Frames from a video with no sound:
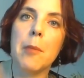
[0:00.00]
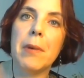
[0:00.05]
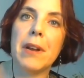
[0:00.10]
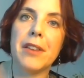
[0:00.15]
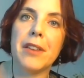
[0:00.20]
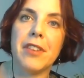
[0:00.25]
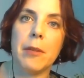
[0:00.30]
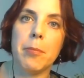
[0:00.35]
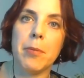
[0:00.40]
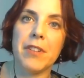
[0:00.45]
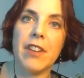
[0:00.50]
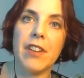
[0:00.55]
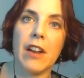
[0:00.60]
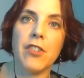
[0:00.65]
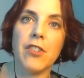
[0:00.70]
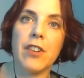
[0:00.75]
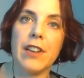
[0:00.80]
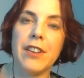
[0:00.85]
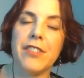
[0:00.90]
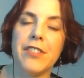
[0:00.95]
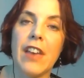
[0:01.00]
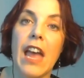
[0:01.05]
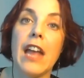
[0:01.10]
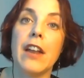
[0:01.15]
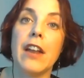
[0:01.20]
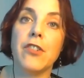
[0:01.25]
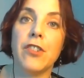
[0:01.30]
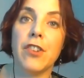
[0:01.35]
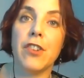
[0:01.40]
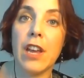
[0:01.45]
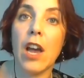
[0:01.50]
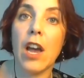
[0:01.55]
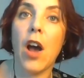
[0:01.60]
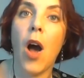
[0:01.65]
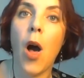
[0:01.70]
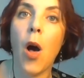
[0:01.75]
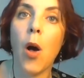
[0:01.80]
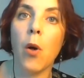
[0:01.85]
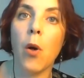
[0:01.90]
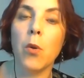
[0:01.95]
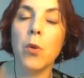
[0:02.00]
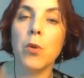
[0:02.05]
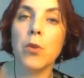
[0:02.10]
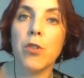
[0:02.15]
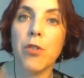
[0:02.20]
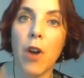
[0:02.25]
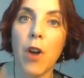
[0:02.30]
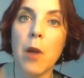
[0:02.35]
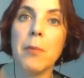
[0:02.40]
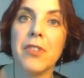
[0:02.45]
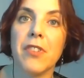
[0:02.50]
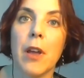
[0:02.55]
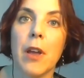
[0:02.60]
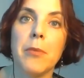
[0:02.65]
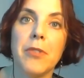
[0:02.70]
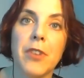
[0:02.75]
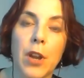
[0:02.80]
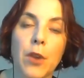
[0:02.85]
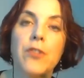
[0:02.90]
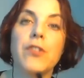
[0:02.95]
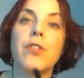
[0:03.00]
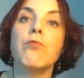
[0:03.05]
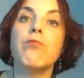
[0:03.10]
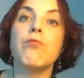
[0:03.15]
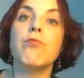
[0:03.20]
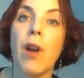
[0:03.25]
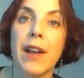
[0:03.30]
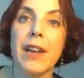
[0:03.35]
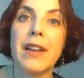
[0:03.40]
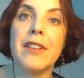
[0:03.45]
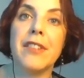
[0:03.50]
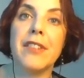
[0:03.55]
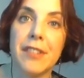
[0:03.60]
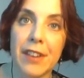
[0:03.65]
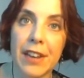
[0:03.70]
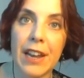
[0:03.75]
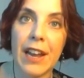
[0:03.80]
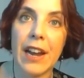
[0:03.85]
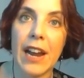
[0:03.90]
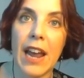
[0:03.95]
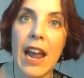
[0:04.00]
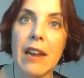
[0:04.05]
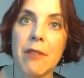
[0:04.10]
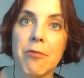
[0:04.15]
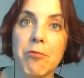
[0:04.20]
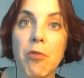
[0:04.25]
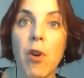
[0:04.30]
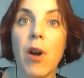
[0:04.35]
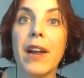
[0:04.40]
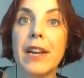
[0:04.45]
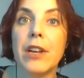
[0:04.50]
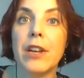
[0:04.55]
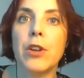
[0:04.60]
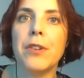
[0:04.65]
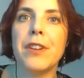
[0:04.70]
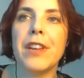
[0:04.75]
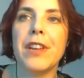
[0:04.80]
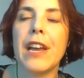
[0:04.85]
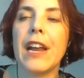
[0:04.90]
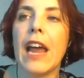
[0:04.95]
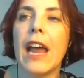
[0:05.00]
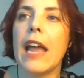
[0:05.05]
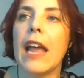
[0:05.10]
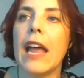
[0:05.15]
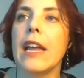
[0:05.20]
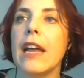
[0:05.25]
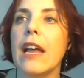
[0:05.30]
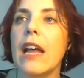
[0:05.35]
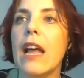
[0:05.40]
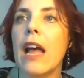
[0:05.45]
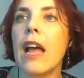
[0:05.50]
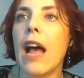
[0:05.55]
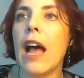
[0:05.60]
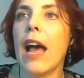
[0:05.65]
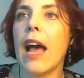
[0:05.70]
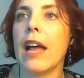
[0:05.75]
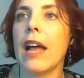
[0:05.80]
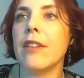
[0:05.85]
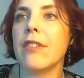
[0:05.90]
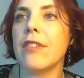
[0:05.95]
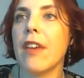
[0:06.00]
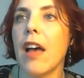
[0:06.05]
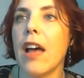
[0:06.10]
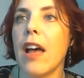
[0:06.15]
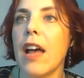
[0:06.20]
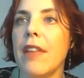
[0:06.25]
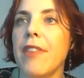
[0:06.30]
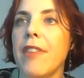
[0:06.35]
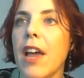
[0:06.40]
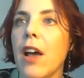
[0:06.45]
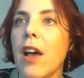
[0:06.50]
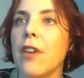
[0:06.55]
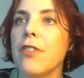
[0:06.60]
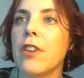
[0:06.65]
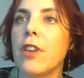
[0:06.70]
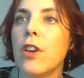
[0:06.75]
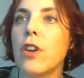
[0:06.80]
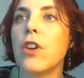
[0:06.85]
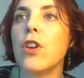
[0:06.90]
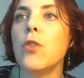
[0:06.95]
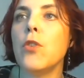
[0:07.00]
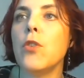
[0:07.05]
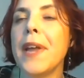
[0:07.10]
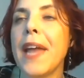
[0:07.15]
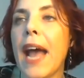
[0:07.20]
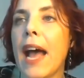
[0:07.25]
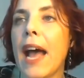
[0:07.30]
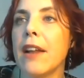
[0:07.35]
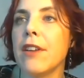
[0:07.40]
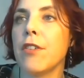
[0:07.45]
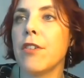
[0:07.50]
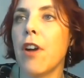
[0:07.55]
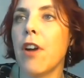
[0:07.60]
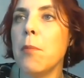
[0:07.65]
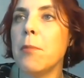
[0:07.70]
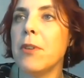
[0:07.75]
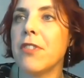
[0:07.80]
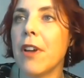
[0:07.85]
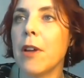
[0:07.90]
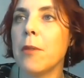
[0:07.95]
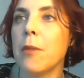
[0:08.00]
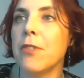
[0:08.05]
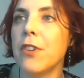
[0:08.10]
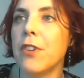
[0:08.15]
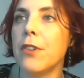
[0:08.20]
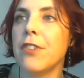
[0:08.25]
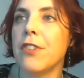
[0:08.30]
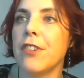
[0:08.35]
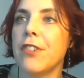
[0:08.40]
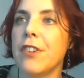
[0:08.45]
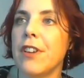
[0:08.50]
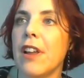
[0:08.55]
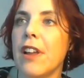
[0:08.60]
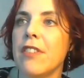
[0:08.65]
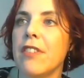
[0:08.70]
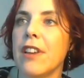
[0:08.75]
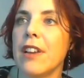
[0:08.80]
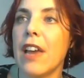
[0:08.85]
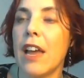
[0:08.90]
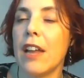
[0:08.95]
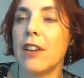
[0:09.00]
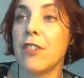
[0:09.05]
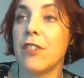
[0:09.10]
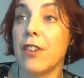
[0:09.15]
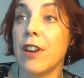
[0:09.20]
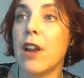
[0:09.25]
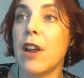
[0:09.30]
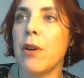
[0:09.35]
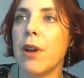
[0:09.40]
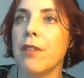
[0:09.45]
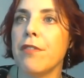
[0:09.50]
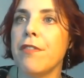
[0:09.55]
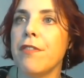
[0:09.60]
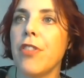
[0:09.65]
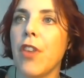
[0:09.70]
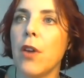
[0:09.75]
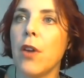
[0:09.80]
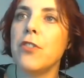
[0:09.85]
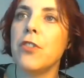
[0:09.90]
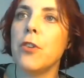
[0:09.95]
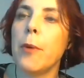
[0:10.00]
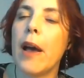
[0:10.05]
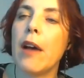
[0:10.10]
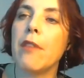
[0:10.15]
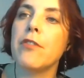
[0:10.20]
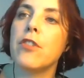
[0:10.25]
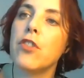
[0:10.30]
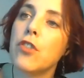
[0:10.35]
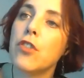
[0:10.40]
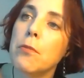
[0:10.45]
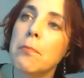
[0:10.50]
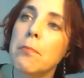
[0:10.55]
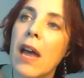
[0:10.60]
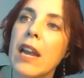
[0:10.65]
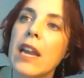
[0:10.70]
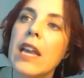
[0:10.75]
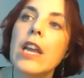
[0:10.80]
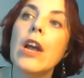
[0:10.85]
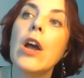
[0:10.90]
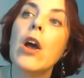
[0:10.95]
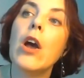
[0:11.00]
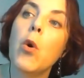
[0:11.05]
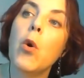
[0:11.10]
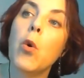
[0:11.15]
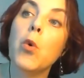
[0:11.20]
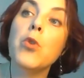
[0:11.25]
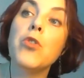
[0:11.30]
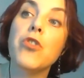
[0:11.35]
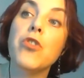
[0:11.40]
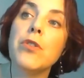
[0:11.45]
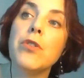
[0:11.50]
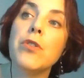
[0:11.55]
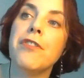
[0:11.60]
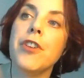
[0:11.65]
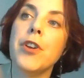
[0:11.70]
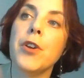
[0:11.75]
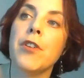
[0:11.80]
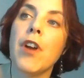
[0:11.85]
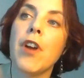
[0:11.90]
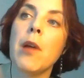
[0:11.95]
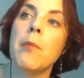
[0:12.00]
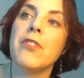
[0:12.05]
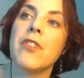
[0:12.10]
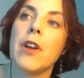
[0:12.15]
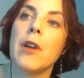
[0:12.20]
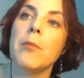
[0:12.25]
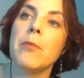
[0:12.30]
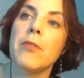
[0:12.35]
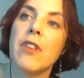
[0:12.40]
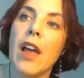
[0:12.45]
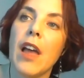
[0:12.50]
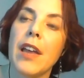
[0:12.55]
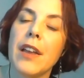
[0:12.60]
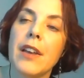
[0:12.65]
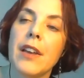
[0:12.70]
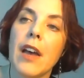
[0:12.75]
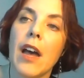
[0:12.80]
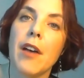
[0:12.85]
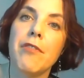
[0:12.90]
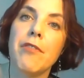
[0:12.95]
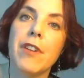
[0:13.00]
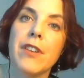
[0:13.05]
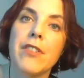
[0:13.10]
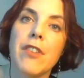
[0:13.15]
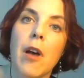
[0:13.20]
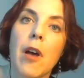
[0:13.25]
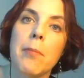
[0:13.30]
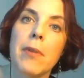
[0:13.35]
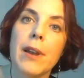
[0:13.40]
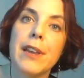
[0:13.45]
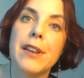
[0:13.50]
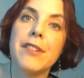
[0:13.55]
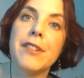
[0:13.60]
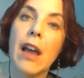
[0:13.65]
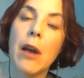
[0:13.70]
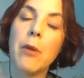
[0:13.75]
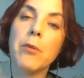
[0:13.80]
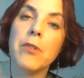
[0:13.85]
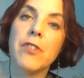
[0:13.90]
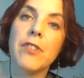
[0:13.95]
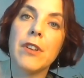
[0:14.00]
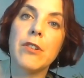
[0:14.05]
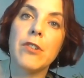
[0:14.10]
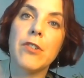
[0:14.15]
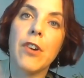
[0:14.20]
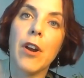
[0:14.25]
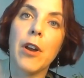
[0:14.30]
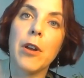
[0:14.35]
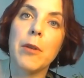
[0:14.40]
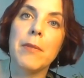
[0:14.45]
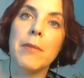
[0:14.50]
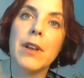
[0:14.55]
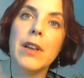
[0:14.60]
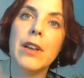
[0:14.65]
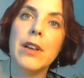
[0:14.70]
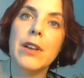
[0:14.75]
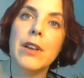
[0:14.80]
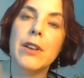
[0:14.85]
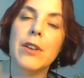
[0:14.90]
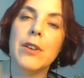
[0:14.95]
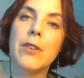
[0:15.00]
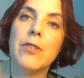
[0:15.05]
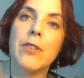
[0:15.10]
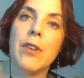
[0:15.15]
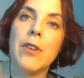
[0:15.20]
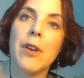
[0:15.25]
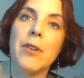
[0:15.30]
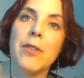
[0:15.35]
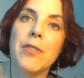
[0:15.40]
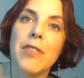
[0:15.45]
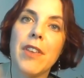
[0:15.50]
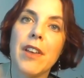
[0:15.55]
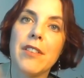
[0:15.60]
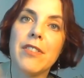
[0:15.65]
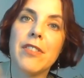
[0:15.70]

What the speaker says: ability potentially to engineer whole chromosomes, to write DNA, write new DNA. And they ask, could we add chromosomes using genetic engineering for those who have too many or too few chromosomes, like, for example, in Down syndrome? So